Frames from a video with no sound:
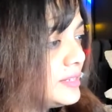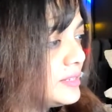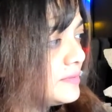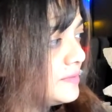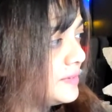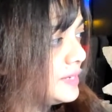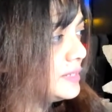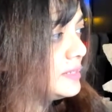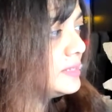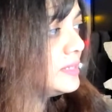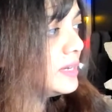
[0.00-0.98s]

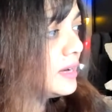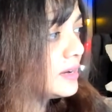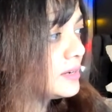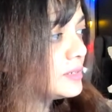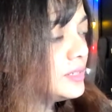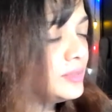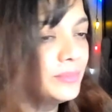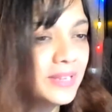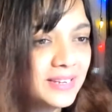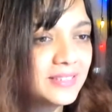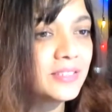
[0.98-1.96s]
field occurred
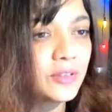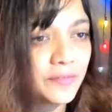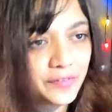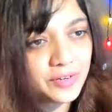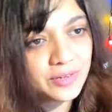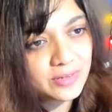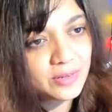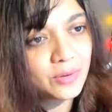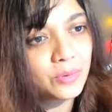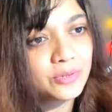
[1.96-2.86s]
millions of years ago.